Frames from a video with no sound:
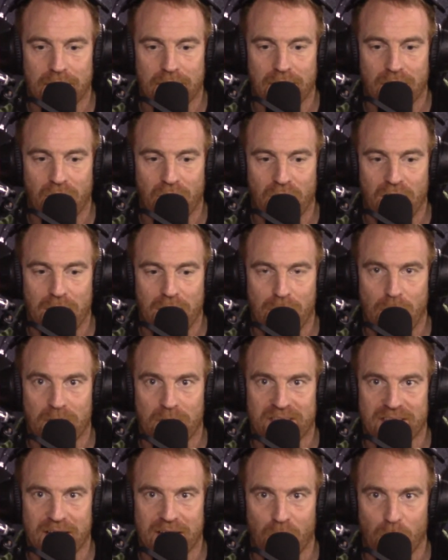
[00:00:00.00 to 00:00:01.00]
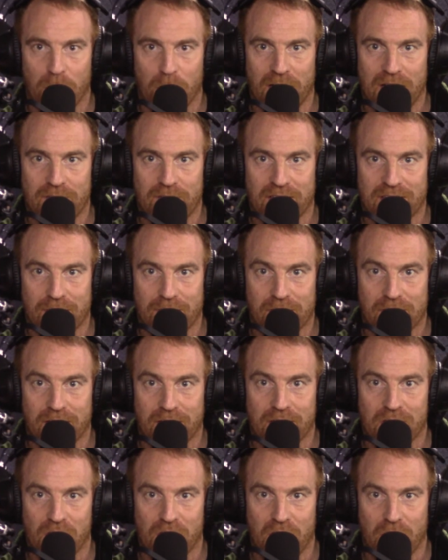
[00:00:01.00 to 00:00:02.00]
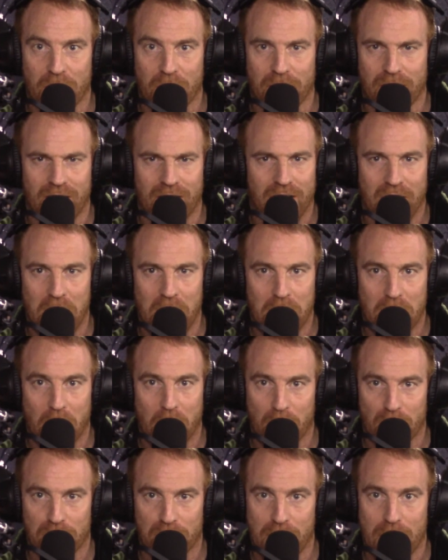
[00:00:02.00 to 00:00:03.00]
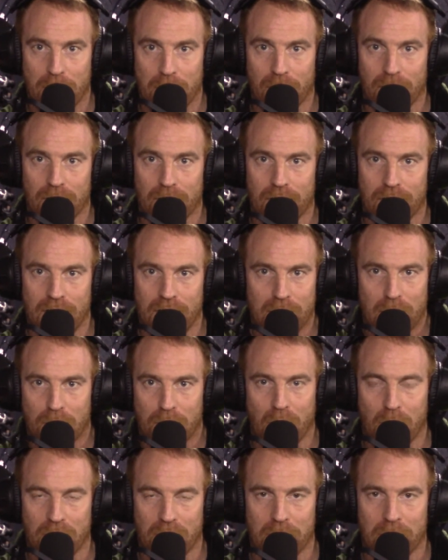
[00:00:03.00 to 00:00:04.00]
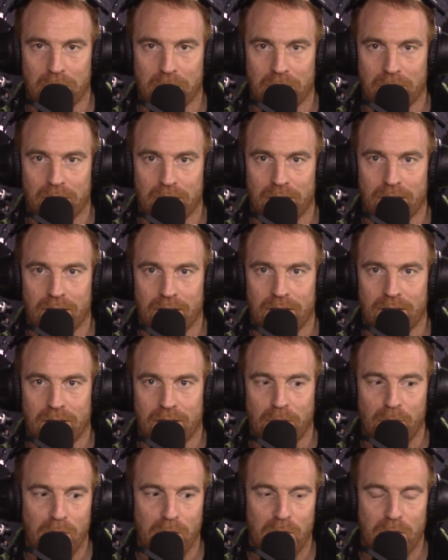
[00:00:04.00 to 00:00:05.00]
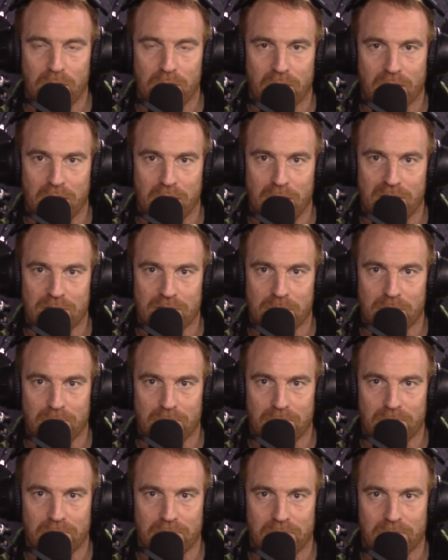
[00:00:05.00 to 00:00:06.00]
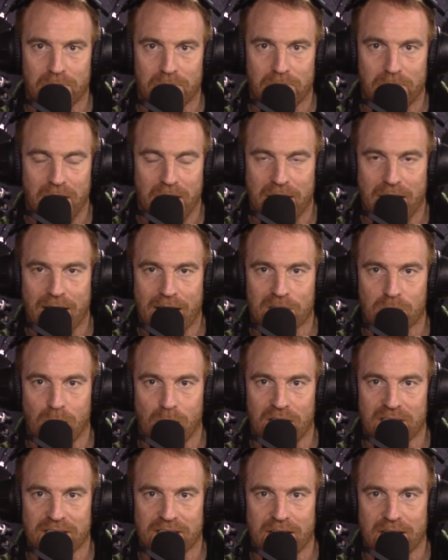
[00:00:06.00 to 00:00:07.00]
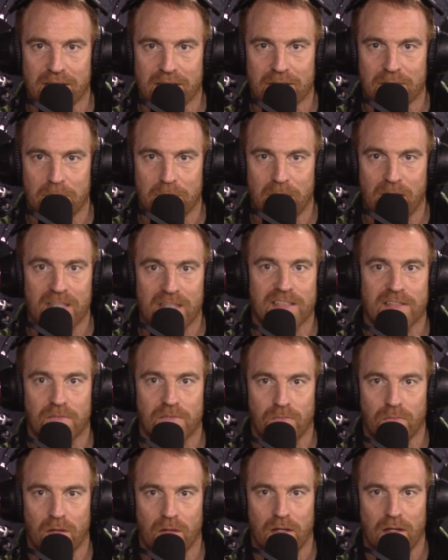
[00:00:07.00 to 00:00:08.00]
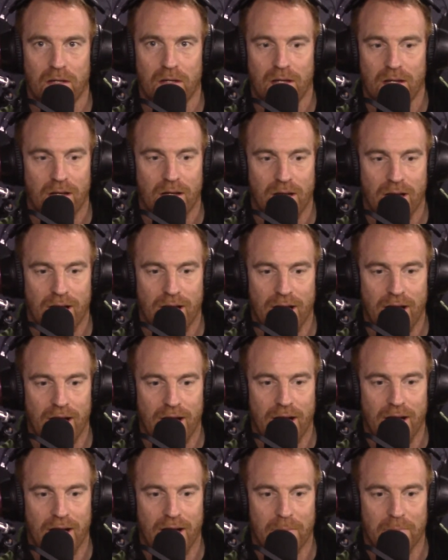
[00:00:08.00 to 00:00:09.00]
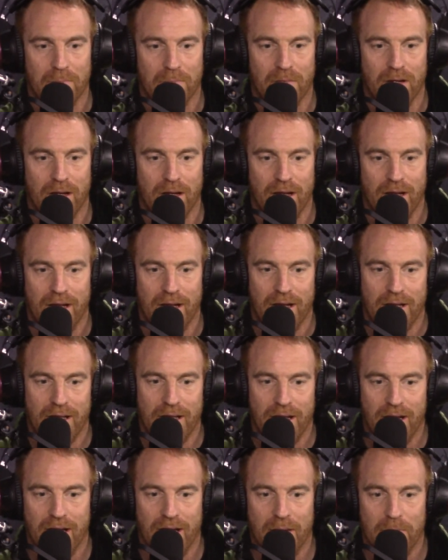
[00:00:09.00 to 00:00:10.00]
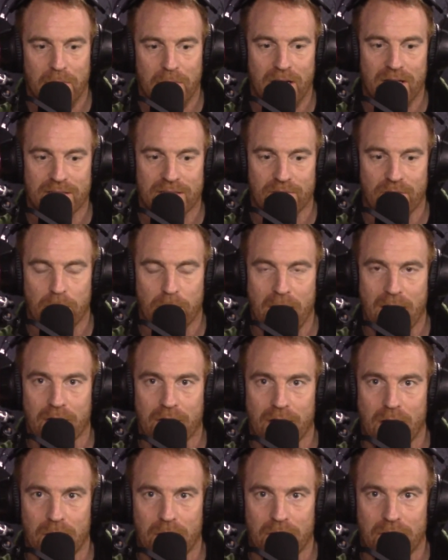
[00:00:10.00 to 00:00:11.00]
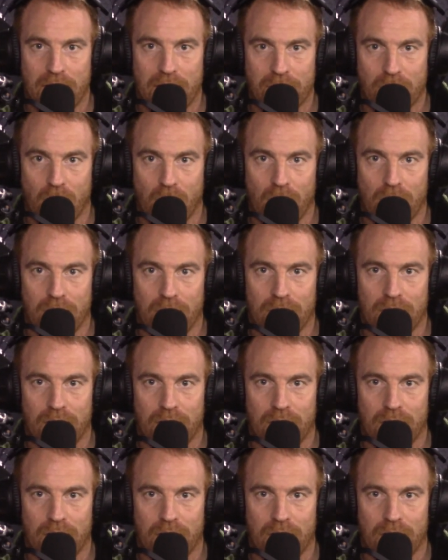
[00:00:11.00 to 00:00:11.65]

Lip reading: they represent or believe in a different thing to you. You don't know those people. You don't know them. Who are you to accuse them of being X, Y, or Z because of a background they've got,